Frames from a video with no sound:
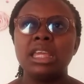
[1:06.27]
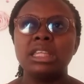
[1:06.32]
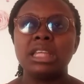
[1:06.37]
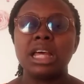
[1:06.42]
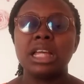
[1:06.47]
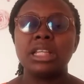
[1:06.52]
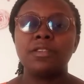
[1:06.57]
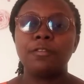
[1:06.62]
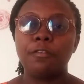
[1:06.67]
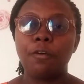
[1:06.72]

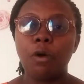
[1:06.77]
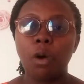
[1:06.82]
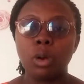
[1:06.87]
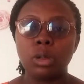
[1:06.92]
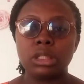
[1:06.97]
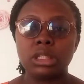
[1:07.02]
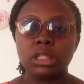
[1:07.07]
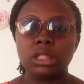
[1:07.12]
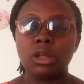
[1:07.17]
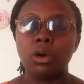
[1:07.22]
at
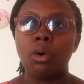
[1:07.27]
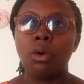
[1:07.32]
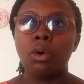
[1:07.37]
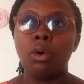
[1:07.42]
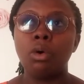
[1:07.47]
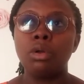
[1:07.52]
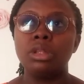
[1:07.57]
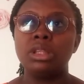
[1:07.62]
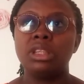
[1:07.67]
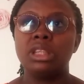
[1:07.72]
fault,
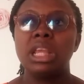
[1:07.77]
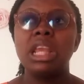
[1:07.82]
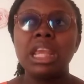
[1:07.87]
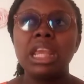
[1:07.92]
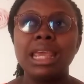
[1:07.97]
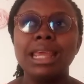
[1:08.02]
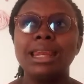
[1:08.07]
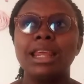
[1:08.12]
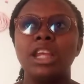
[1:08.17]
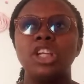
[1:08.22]
or
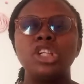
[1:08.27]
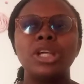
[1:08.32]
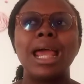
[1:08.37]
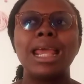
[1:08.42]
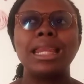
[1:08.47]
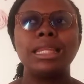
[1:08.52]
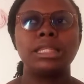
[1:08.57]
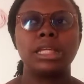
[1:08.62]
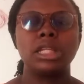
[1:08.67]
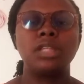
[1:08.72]
thinking a
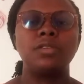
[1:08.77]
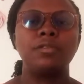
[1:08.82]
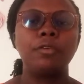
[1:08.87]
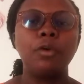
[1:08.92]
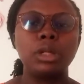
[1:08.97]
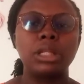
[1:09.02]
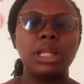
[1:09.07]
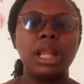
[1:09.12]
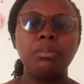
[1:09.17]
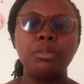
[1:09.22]
child is at
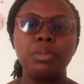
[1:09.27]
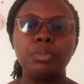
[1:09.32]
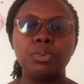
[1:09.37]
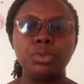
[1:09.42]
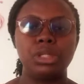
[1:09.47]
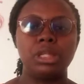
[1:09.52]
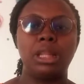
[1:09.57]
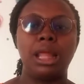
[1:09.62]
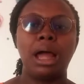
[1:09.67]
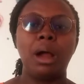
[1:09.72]
fault, let me
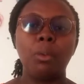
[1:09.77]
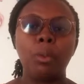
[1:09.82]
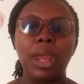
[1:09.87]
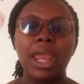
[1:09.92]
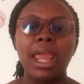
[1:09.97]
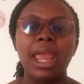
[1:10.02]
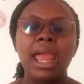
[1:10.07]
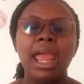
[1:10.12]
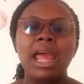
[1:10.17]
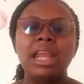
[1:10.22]
put it that way.